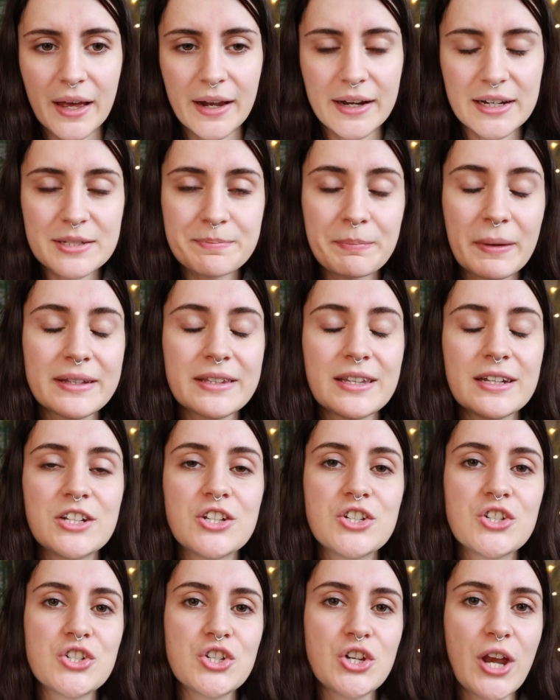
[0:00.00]

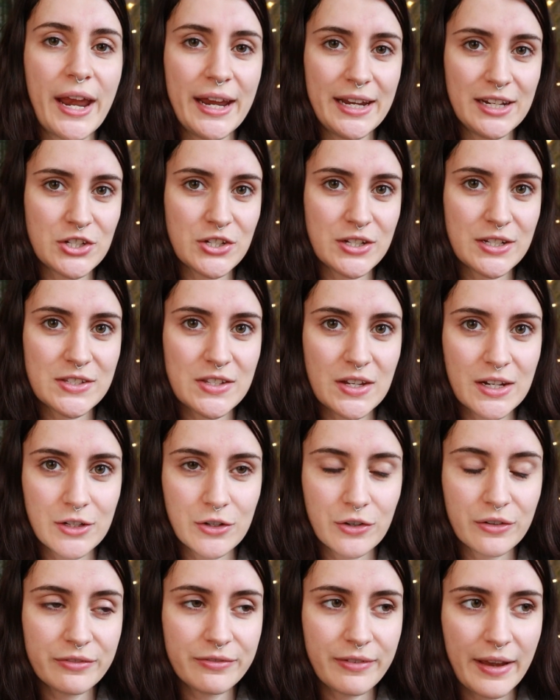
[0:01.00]
unexpected changes in
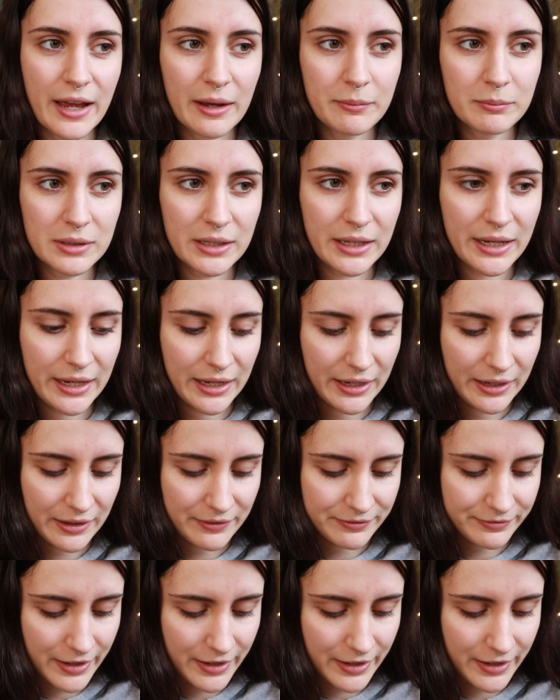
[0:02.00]
your family,